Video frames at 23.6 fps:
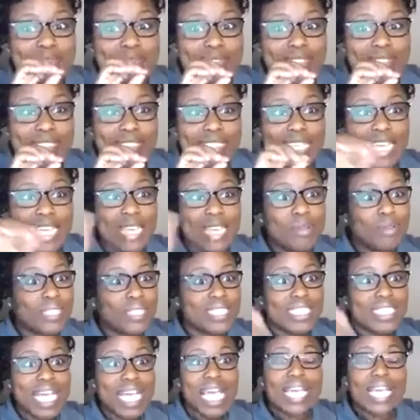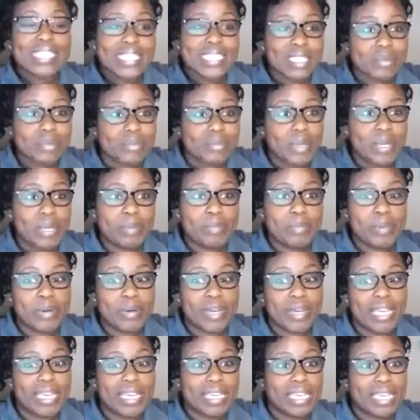he was taxing people
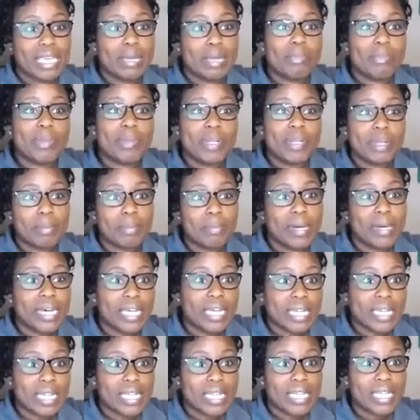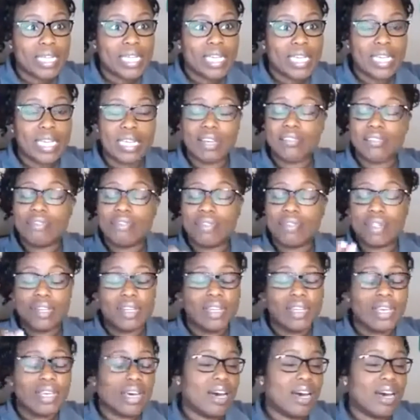and keeping the money. If the
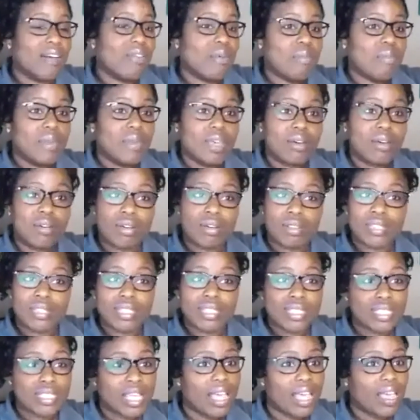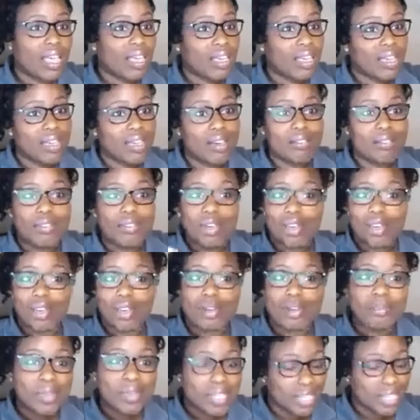government or the state ever come
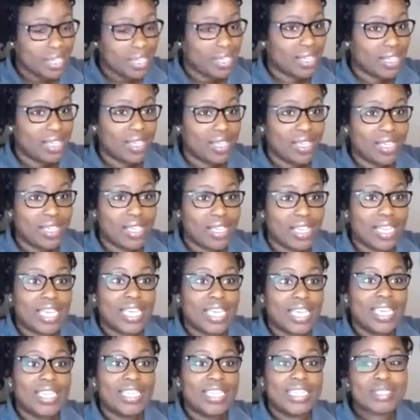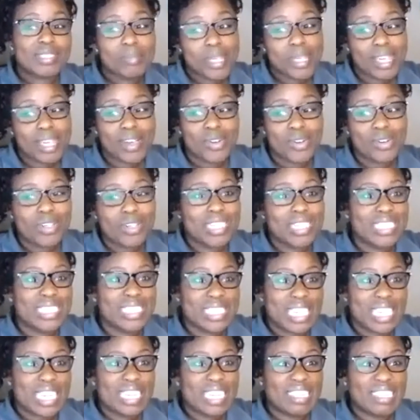in, this man going to
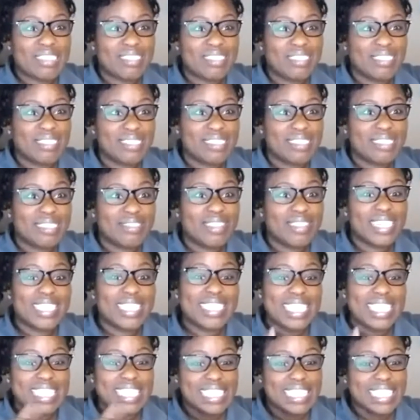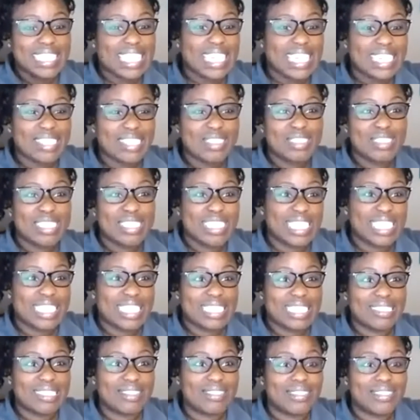jail. When I say jail,
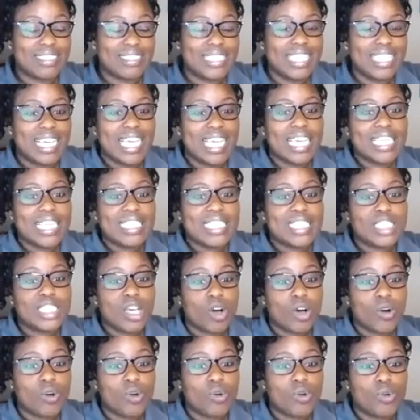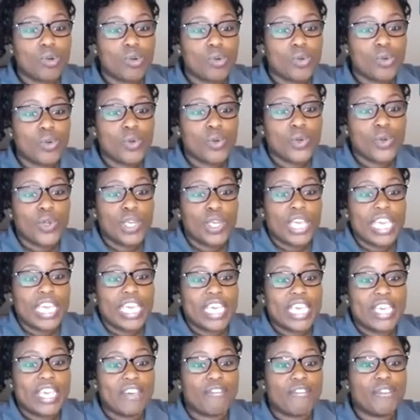jail. So
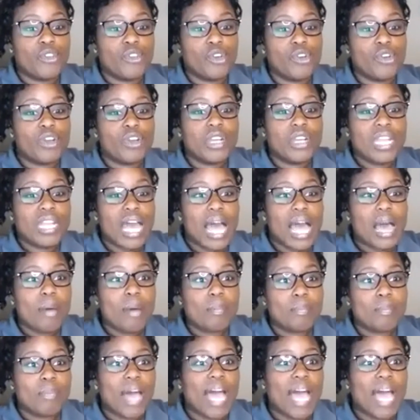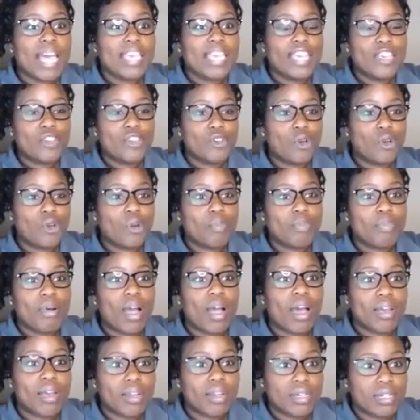if you're not buying your
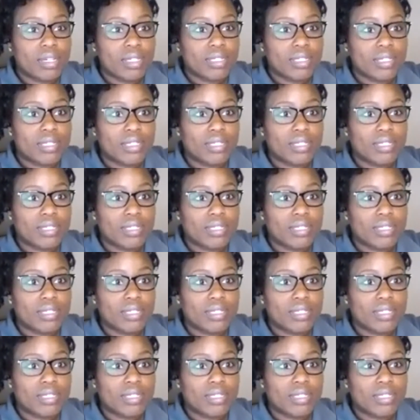products